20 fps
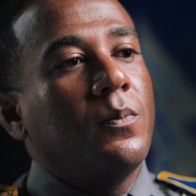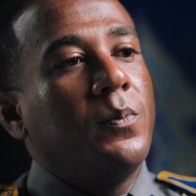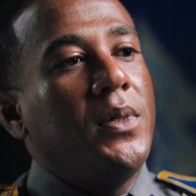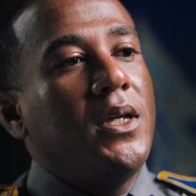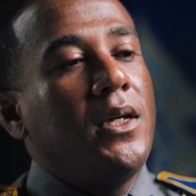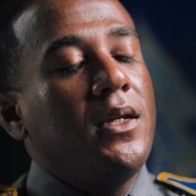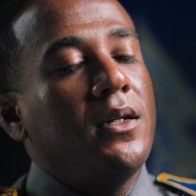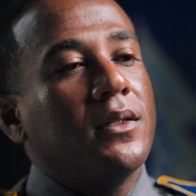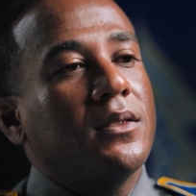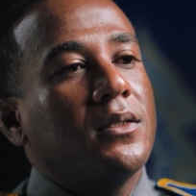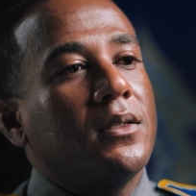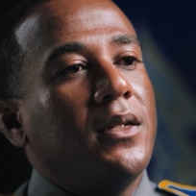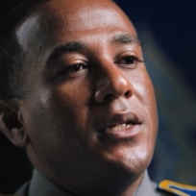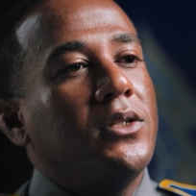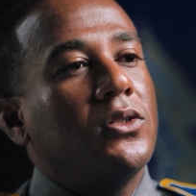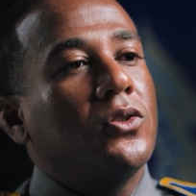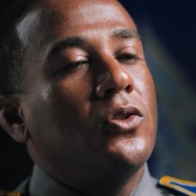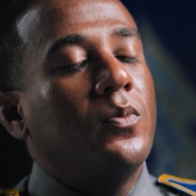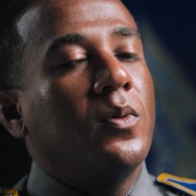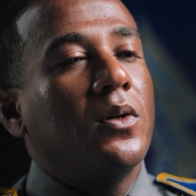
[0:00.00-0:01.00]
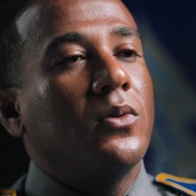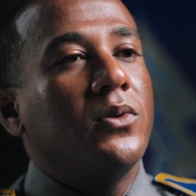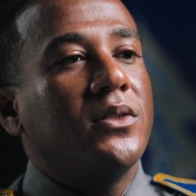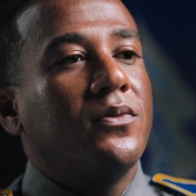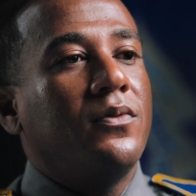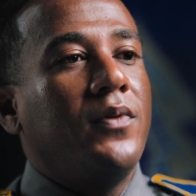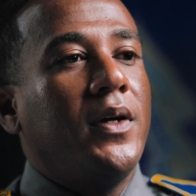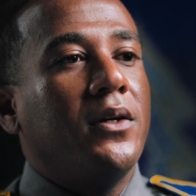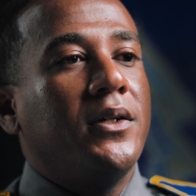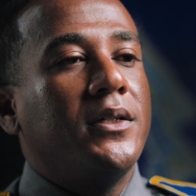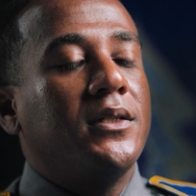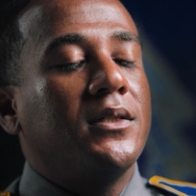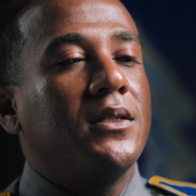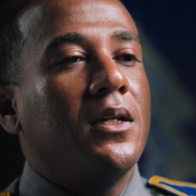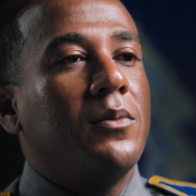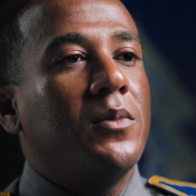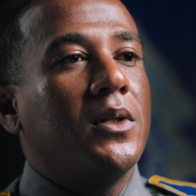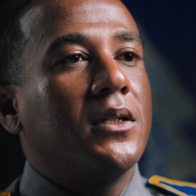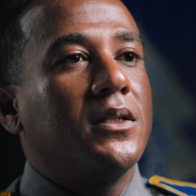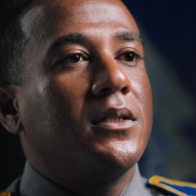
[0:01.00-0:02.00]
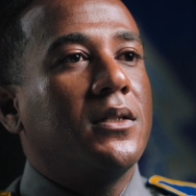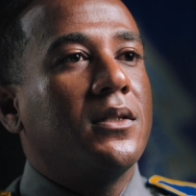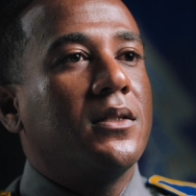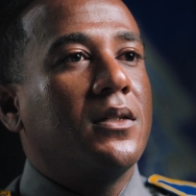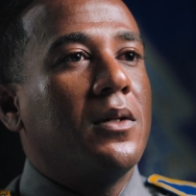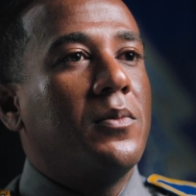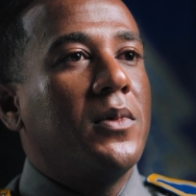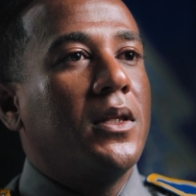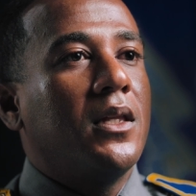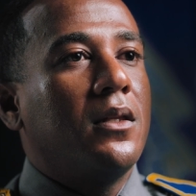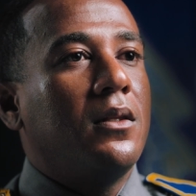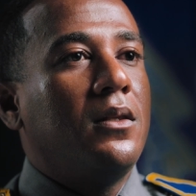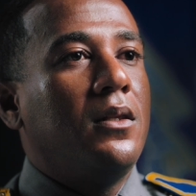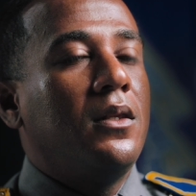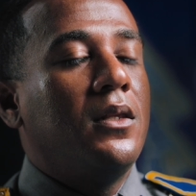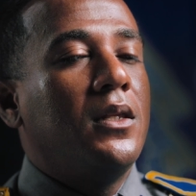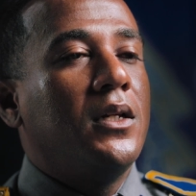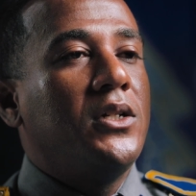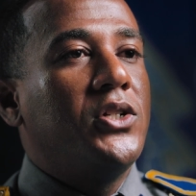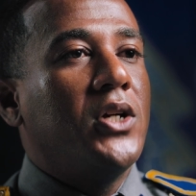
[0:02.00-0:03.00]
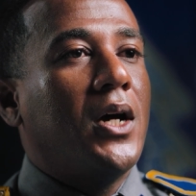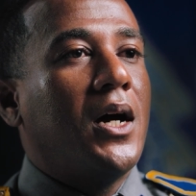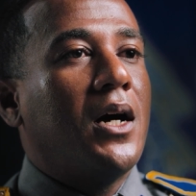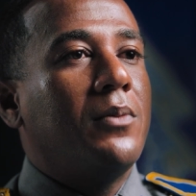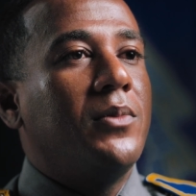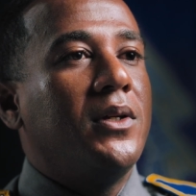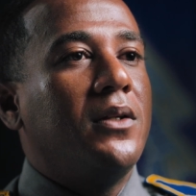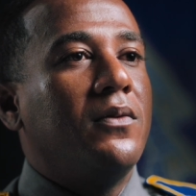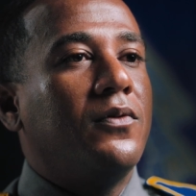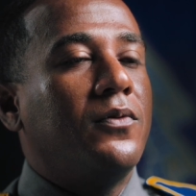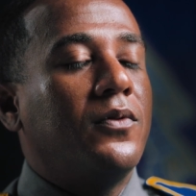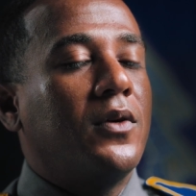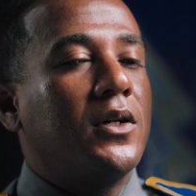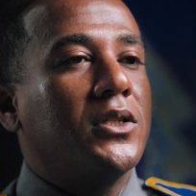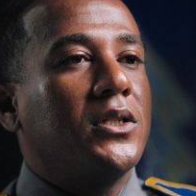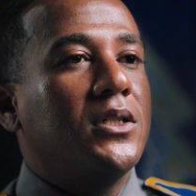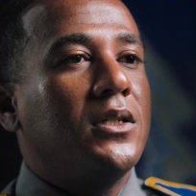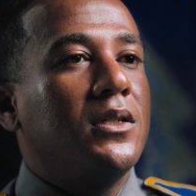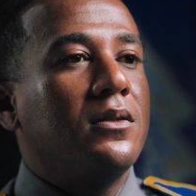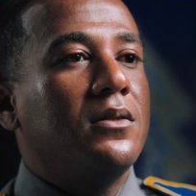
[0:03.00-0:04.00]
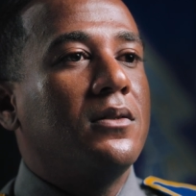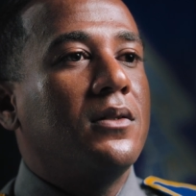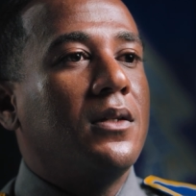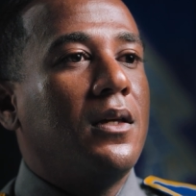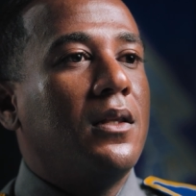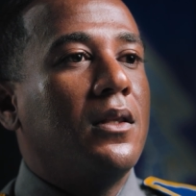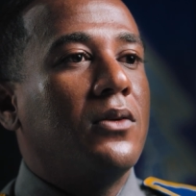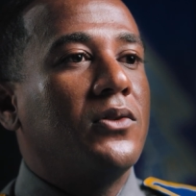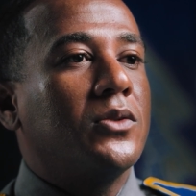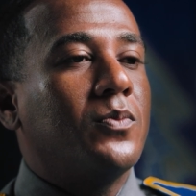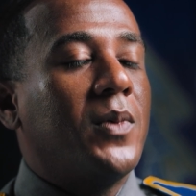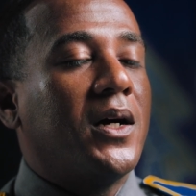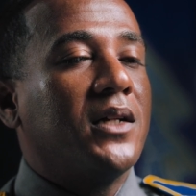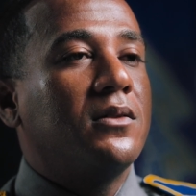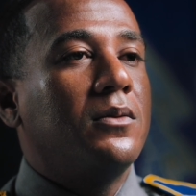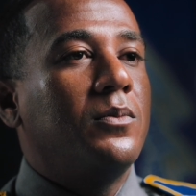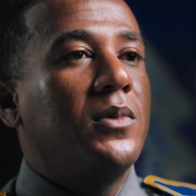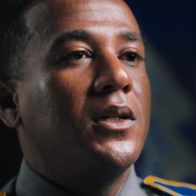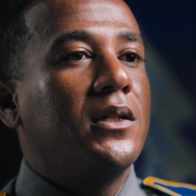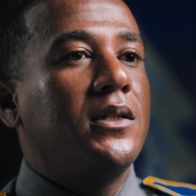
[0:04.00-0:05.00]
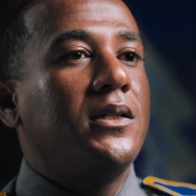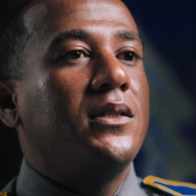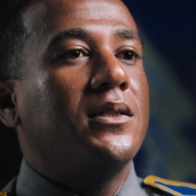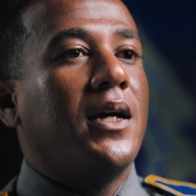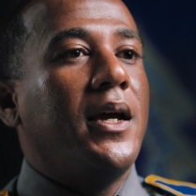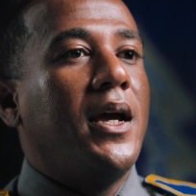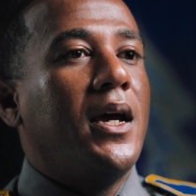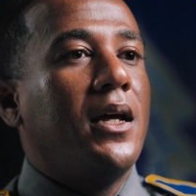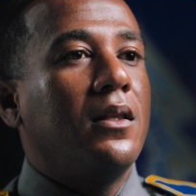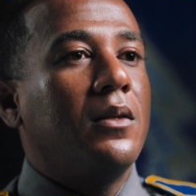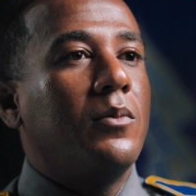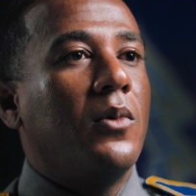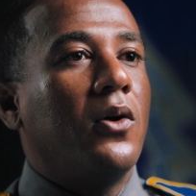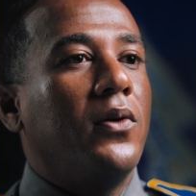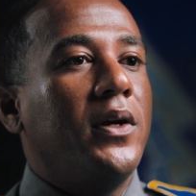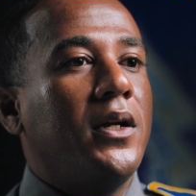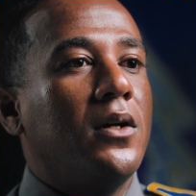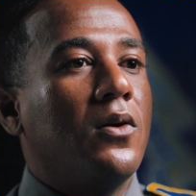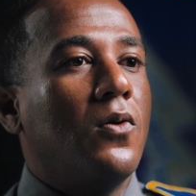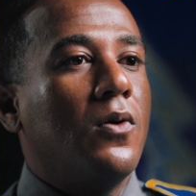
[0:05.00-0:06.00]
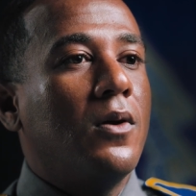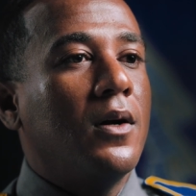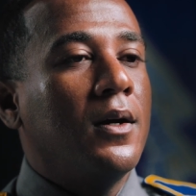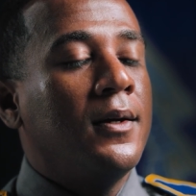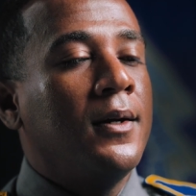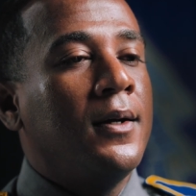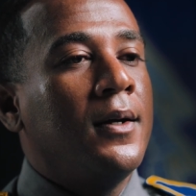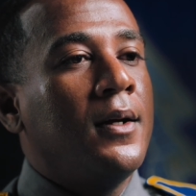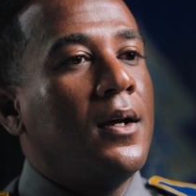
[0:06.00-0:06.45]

being a state trooper was very similar to some of the job and functions and the responsibilities I had in the Marine Corps,